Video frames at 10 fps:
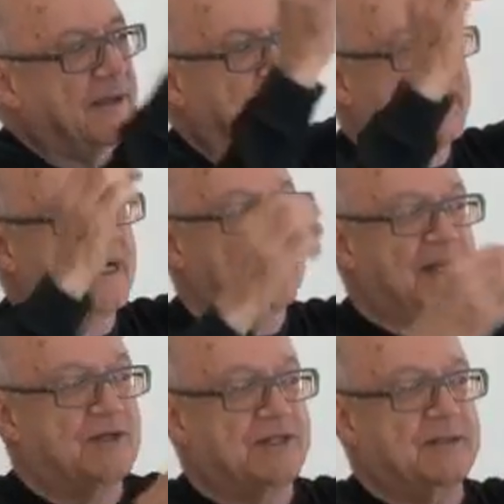and I am
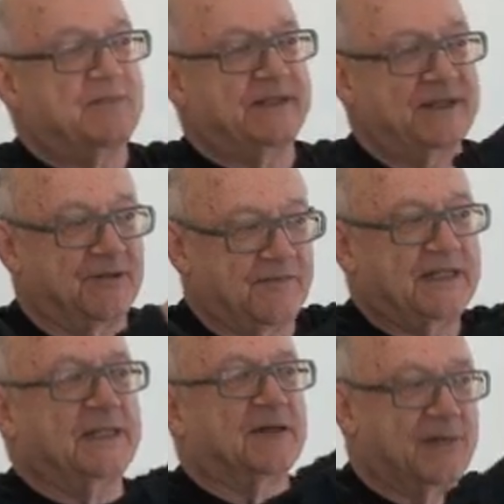now simply
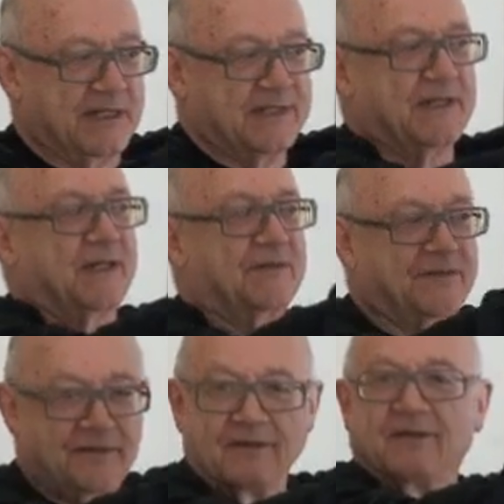defending
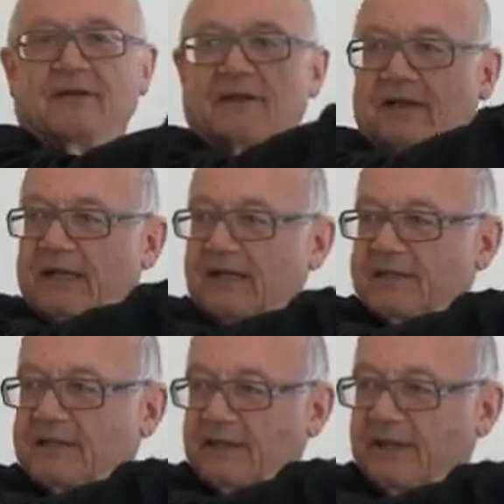myself
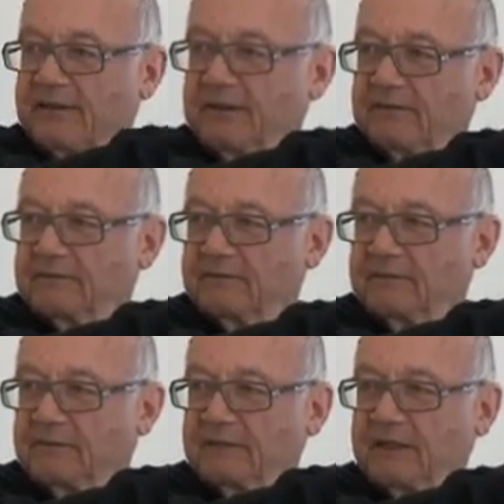against the other.
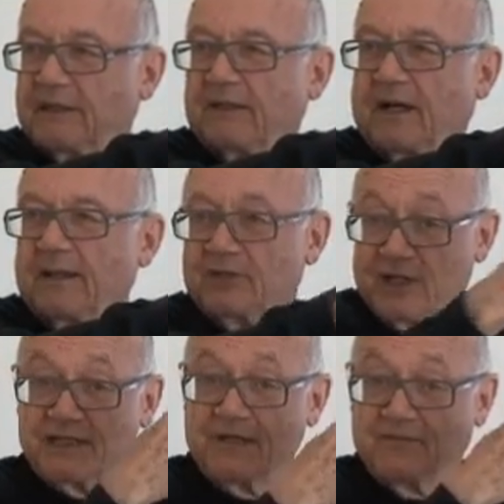Okay? I'm
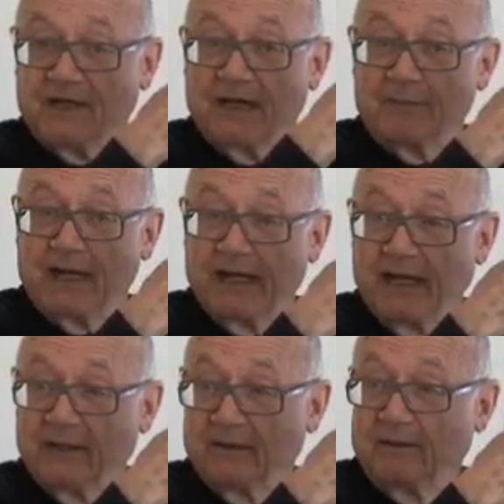justifying my
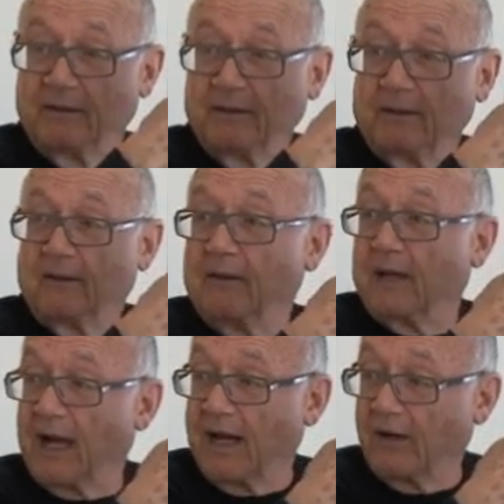hate.
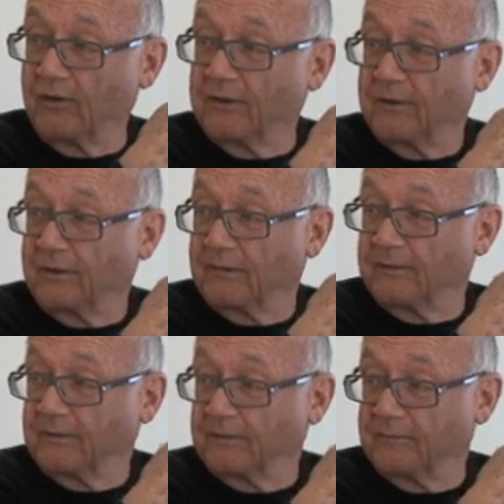How?
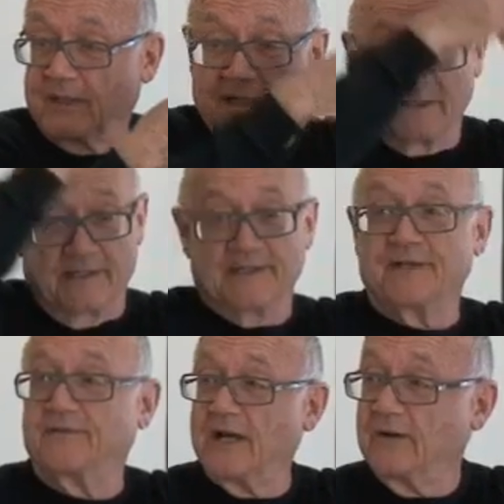By
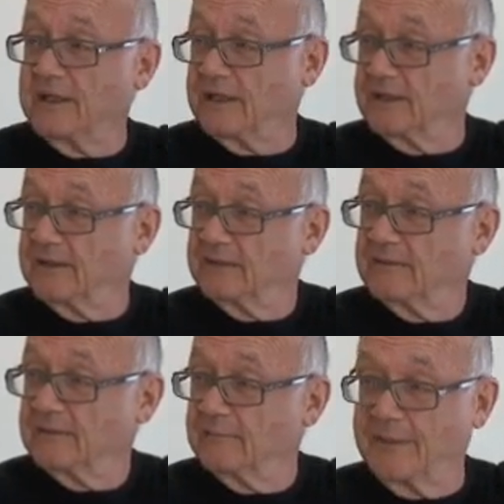disavowing it,
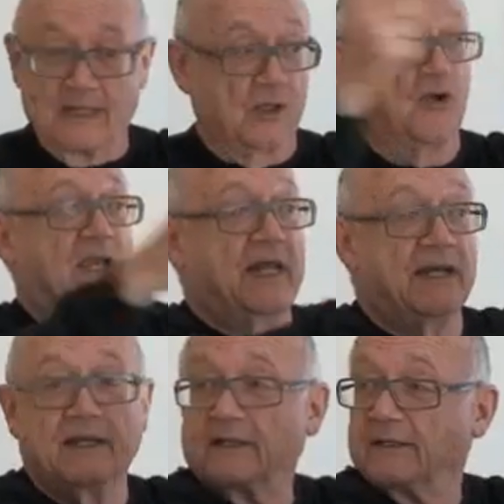by
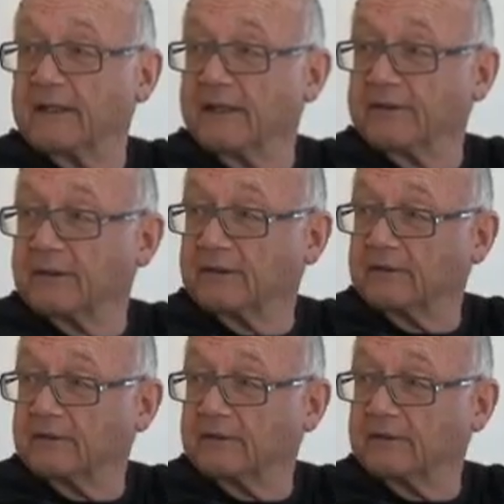locating it in the other.